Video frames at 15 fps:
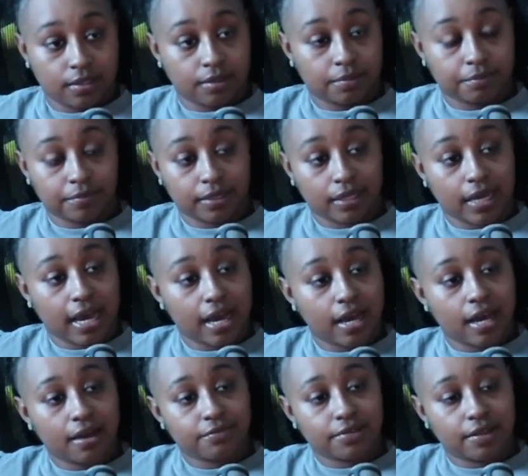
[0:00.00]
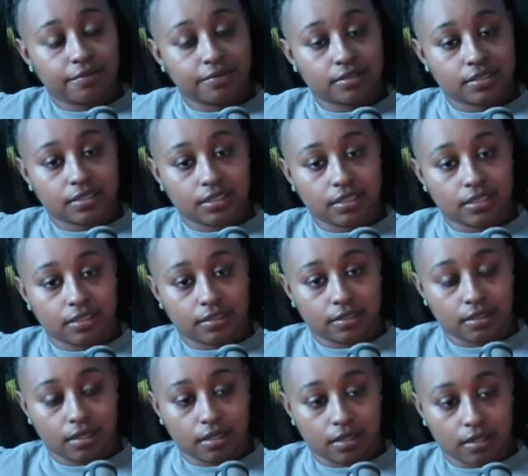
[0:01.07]
Man, I, have never seen
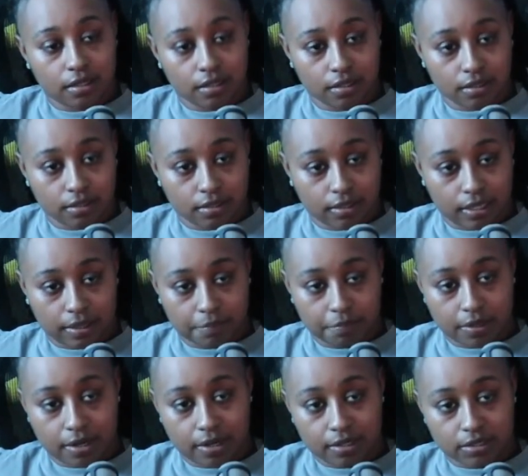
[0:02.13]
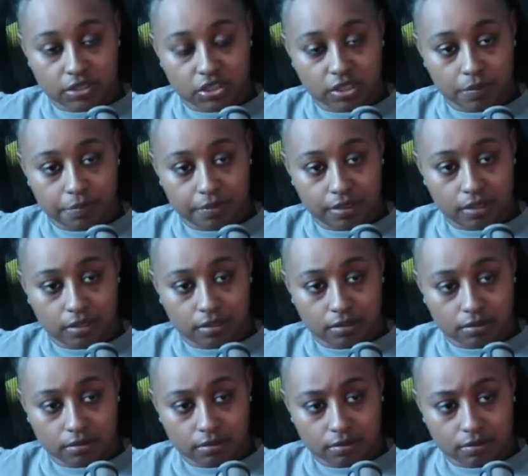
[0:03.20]
uh like parents jump
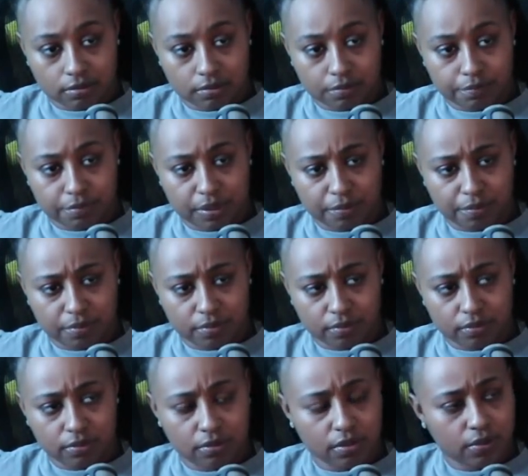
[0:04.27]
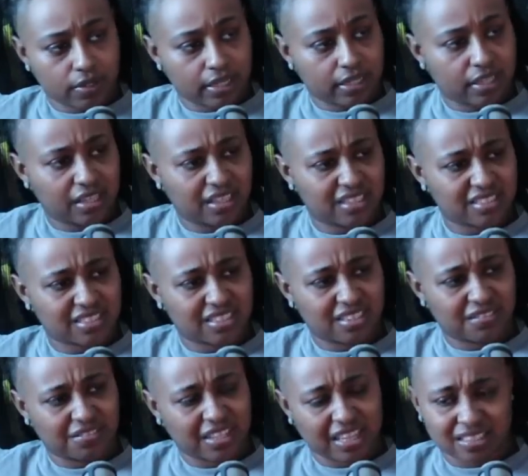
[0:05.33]
in people, you know, their kids stuff
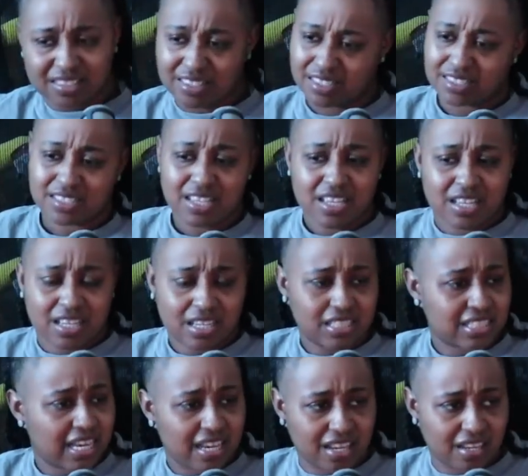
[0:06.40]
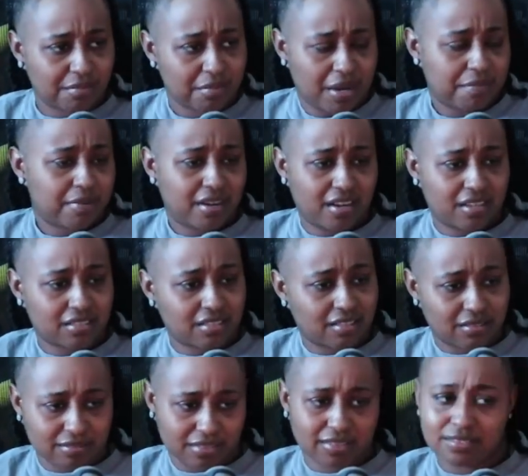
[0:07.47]
like this. Cause I my parents
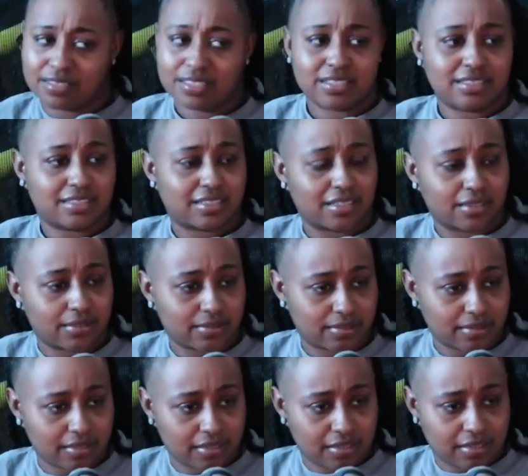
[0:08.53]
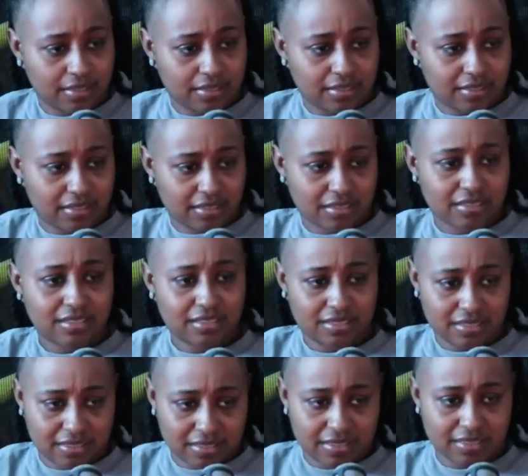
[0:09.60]
don't do this. So this
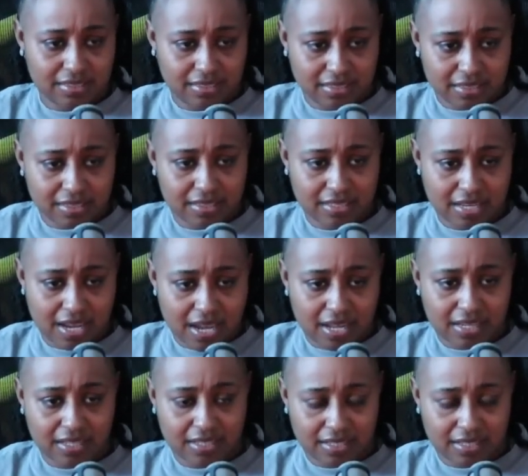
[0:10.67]
is this is kind of